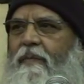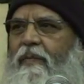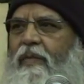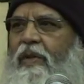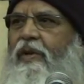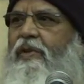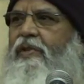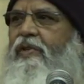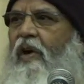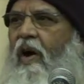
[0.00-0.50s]

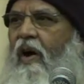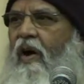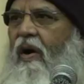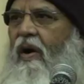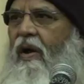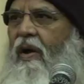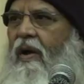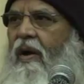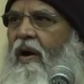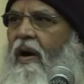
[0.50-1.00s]
the
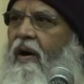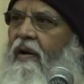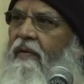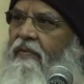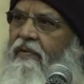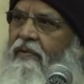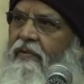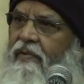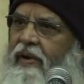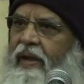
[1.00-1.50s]
joy
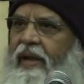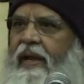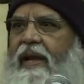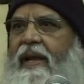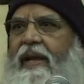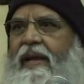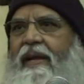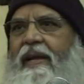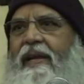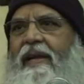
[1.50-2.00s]
of
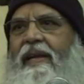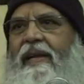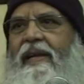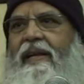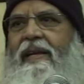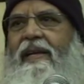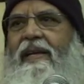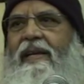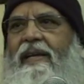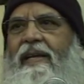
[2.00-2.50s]
today.
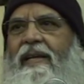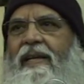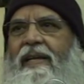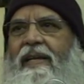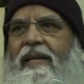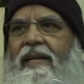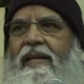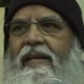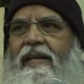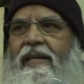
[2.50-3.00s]

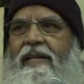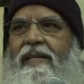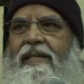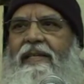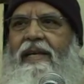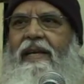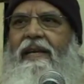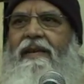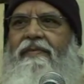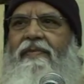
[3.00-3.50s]

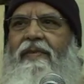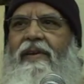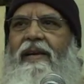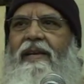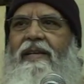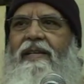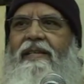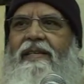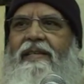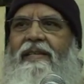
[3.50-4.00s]
See,
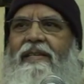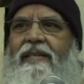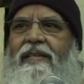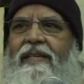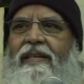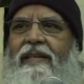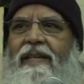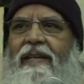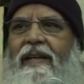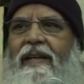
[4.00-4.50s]
friends.